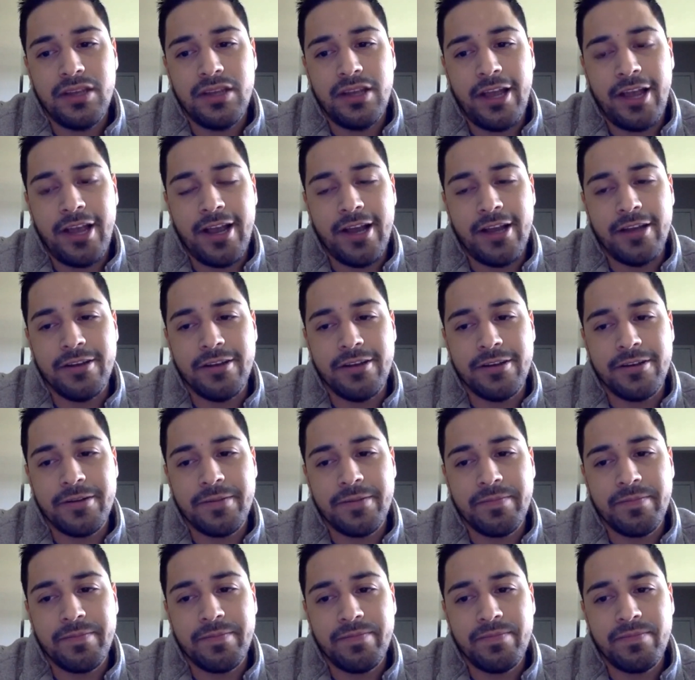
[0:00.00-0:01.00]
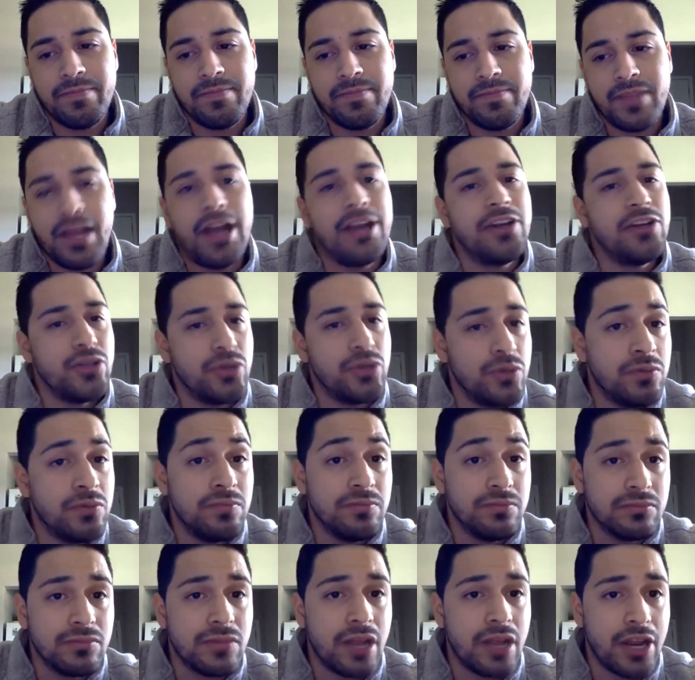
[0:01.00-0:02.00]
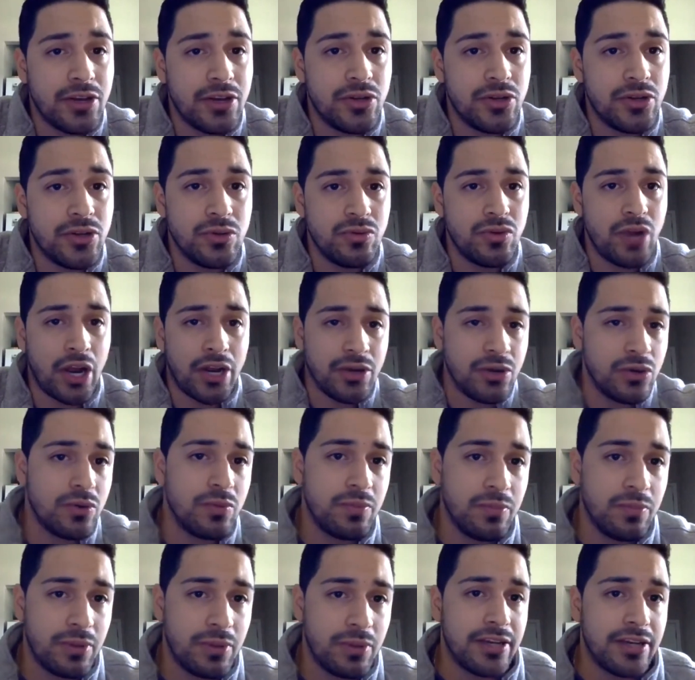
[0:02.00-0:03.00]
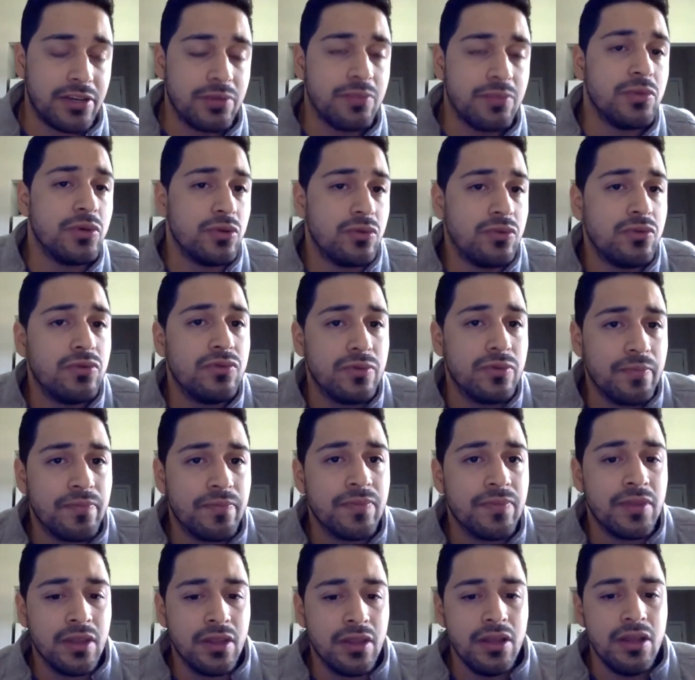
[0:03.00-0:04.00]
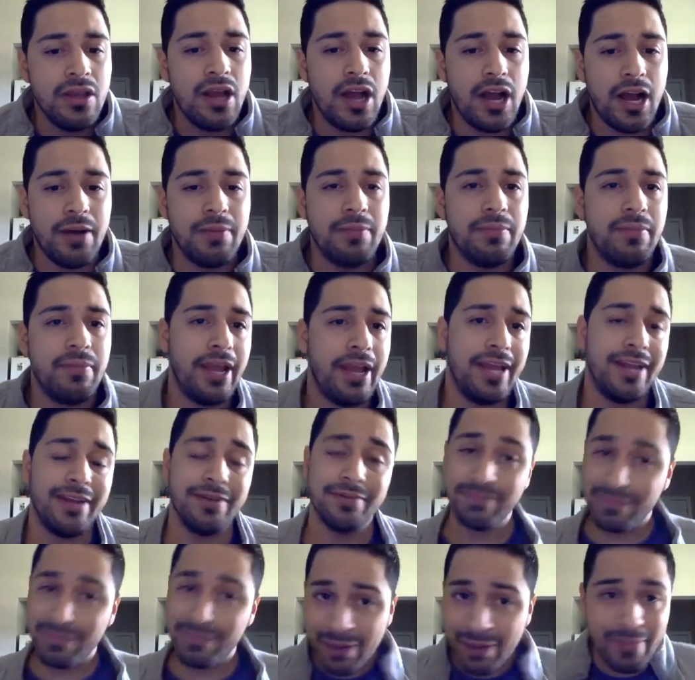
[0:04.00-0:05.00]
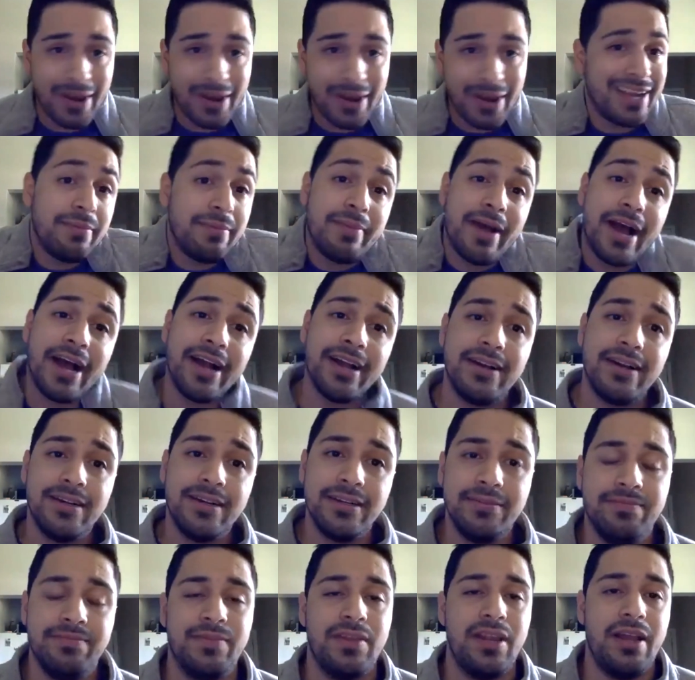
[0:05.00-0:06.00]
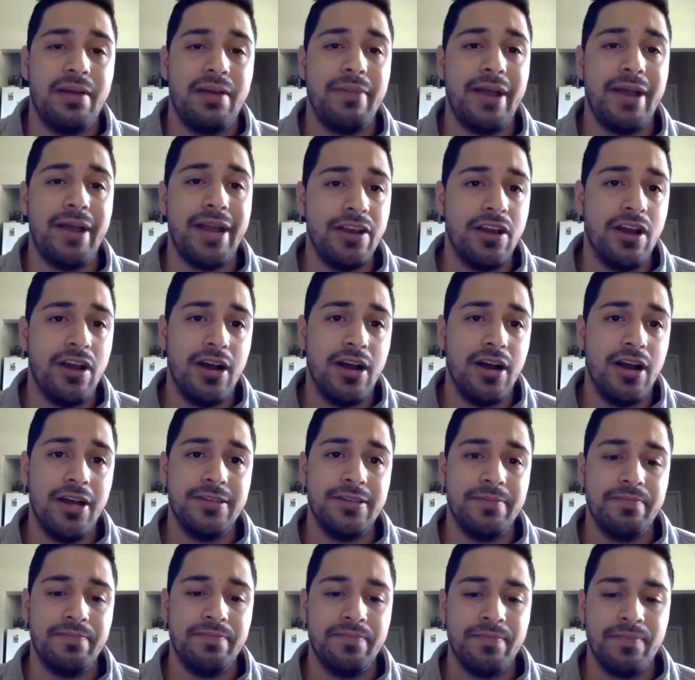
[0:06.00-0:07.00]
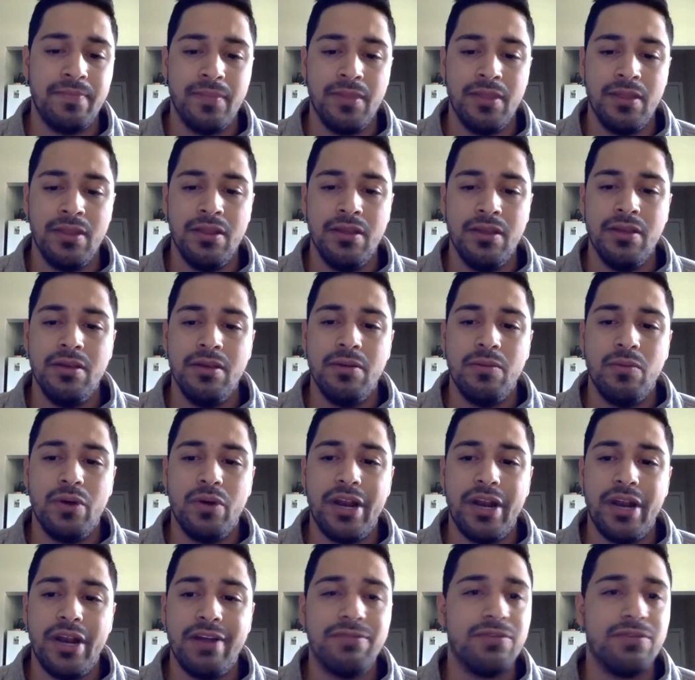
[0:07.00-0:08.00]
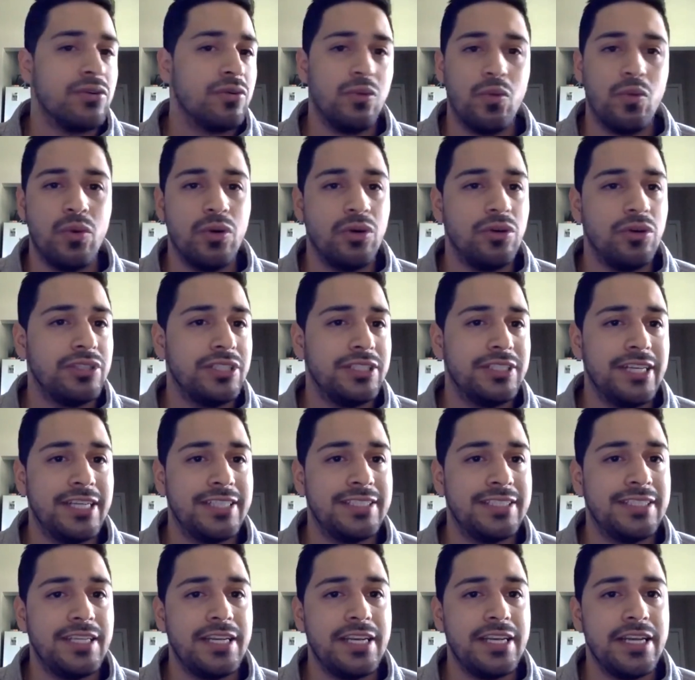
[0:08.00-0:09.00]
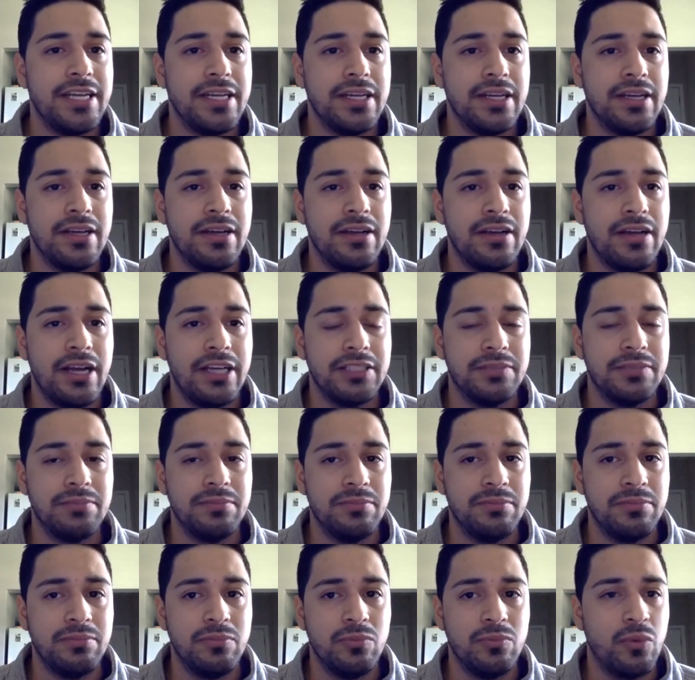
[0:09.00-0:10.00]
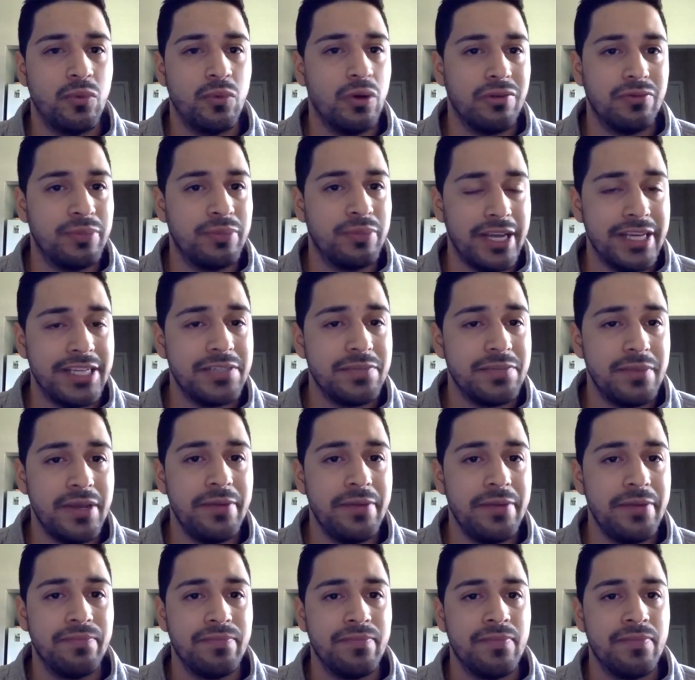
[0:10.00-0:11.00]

and I do, I do, I do plan to move. Um, and I might come back, I might not, whatever the world and destiny has where placed me.